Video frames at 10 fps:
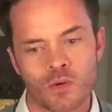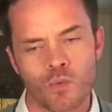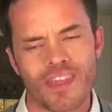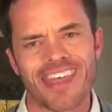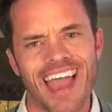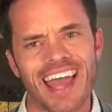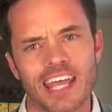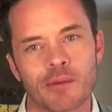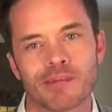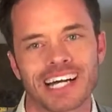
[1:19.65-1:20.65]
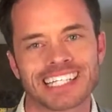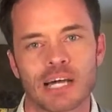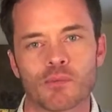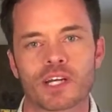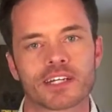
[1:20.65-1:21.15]
With that in mind, I
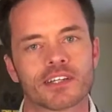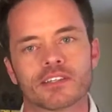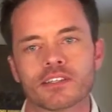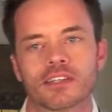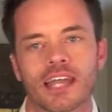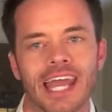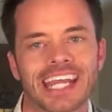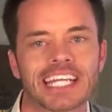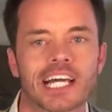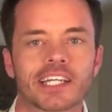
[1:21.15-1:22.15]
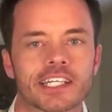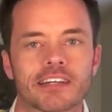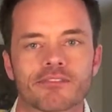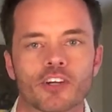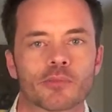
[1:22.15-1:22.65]
wanted to hang out here
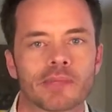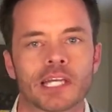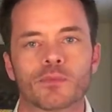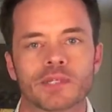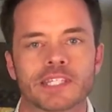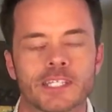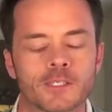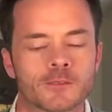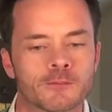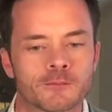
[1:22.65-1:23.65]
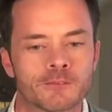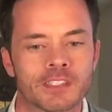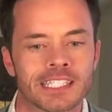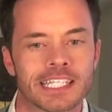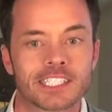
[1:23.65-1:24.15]
for a minute with you
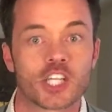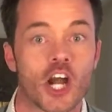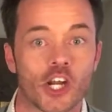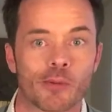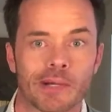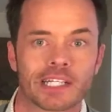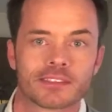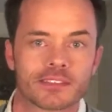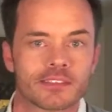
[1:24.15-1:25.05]
and talk about